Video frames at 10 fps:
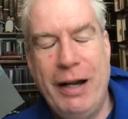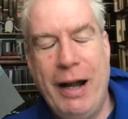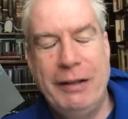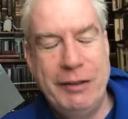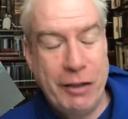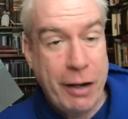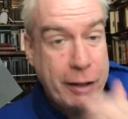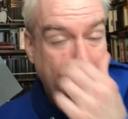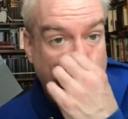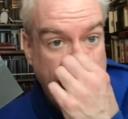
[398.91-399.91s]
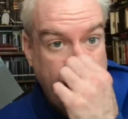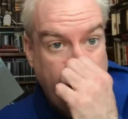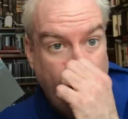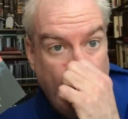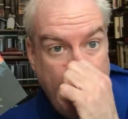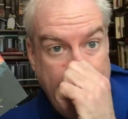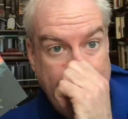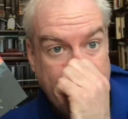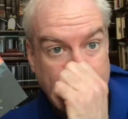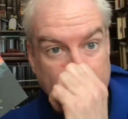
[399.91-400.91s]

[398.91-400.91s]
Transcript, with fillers: and I started wondering why.